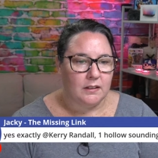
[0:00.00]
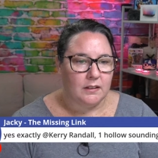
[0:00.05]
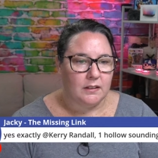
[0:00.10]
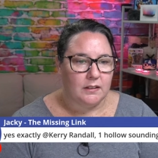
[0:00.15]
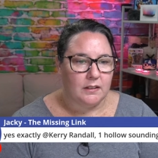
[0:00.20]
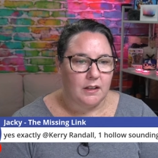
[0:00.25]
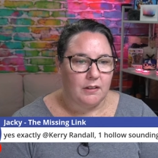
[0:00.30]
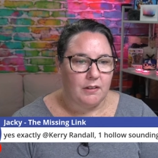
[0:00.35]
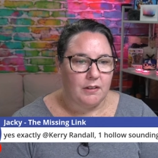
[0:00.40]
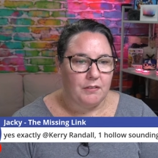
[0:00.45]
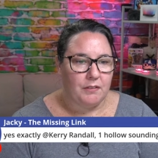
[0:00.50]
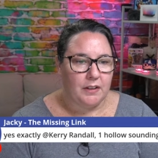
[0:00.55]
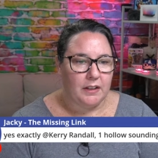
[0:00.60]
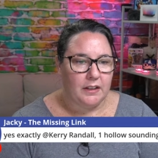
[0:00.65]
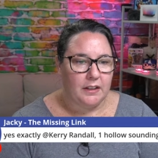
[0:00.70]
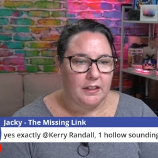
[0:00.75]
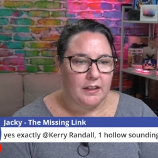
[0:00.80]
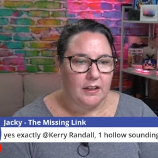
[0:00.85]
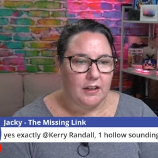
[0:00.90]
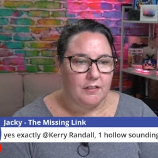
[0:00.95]
No, I
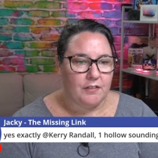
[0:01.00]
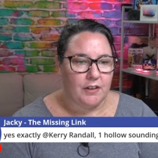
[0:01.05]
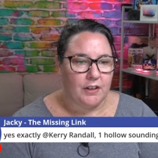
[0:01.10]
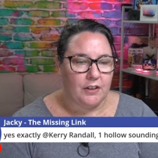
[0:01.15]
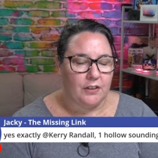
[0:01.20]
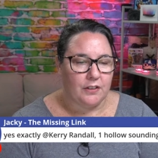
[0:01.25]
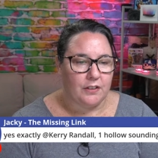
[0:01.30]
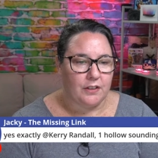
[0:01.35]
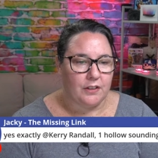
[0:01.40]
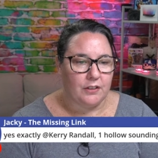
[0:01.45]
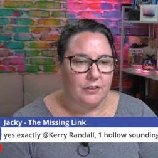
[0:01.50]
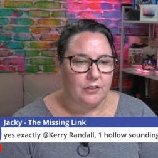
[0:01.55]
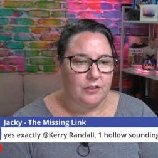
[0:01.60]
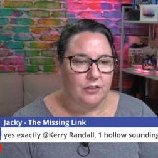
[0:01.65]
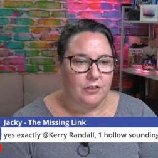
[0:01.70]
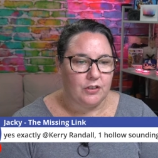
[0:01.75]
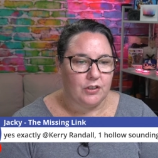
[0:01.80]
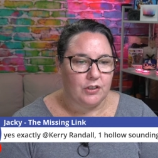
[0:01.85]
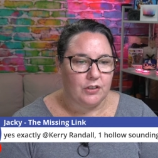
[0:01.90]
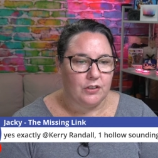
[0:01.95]
really think I've only got
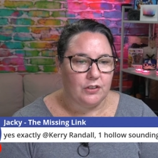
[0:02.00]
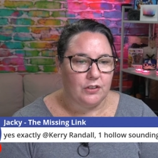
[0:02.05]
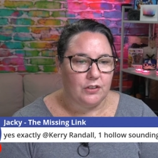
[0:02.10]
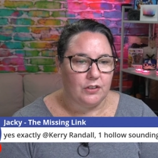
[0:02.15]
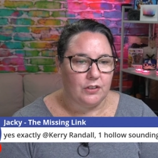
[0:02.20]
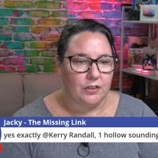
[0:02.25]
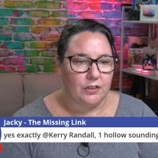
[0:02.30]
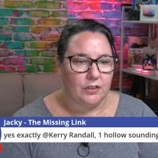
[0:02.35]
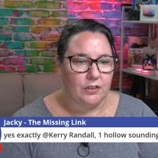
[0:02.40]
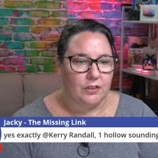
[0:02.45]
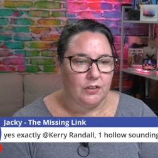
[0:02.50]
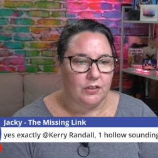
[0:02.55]
those two.